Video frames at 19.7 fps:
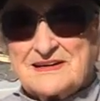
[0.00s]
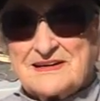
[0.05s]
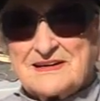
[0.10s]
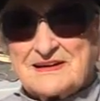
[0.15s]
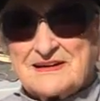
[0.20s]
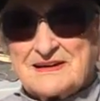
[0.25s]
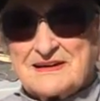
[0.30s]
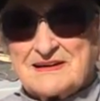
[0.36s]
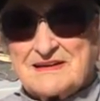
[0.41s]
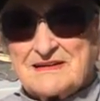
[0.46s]

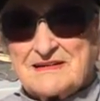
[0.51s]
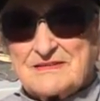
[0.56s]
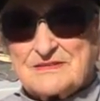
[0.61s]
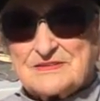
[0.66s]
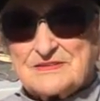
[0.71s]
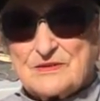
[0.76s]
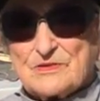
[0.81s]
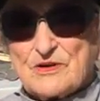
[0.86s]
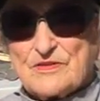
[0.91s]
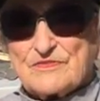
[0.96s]
And
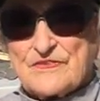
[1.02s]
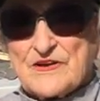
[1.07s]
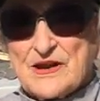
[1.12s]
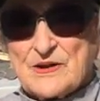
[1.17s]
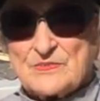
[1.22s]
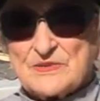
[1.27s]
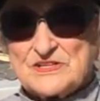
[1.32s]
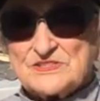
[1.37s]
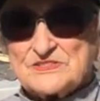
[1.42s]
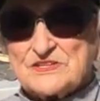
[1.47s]
there are
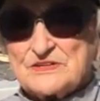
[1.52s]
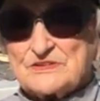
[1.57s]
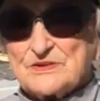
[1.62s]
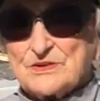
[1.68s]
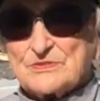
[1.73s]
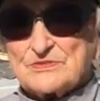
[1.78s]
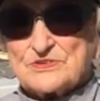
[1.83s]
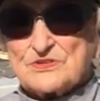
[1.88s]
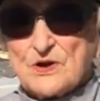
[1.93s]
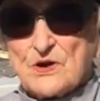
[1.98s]
families that
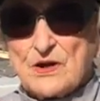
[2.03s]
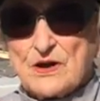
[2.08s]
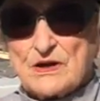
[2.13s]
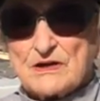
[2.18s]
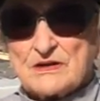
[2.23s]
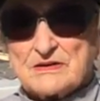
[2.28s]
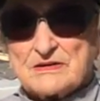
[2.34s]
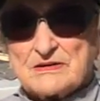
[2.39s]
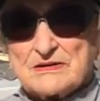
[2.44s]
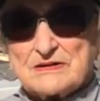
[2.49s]
don't
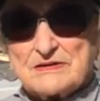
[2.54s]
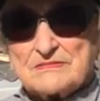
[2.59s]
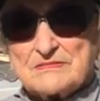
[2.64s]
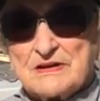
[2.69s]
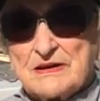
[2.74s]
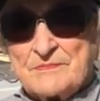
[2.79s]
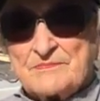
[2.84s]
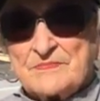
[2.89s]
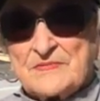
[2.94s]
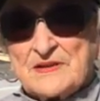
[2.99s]
talk.
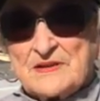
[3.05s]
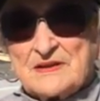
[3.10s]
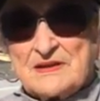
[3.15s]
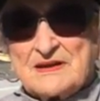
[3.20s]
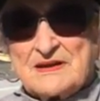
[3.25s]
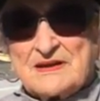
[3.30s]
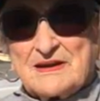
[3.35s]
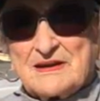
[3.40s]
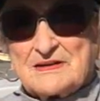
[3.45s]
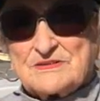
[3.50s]

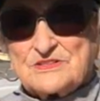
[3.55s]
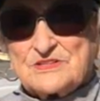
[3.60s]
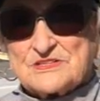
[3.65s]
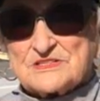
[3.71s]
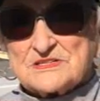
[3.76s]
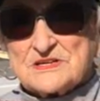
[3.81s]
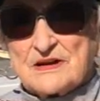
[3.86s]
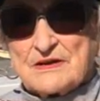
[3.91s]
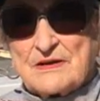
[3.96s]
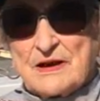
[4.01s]
And
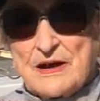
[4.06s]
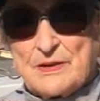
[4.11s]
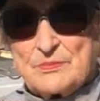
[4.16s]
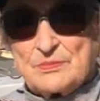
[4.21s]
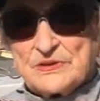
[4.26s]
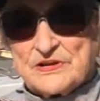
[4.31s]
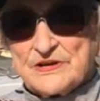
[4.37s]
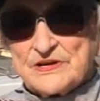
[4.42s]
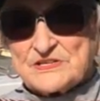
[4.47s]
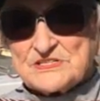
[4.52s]
just, I'm
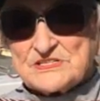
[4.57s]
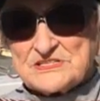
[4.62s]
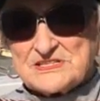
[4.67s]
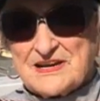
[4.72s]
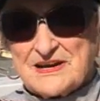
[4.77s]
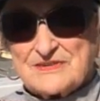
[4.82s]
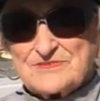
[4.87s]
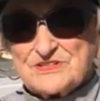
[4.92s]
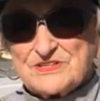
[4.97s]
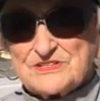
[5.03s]

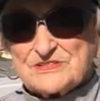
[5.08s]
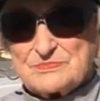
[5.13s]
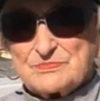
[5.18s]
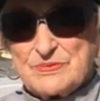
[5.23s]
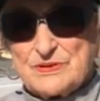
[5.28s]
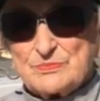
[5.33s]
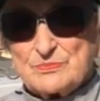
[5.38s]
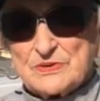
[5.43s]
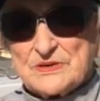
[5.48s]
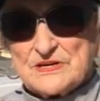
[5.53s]
blessed. I've
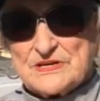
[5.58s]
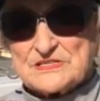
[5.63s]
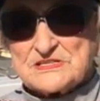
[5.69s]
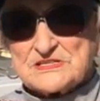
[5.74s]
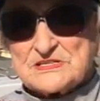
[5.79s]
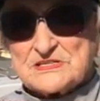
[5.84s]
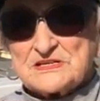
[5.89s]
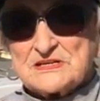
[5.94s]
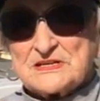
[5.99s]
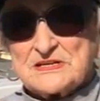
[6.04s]
just been
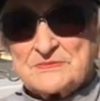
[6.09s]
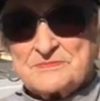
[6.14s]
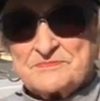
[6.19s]
blessed.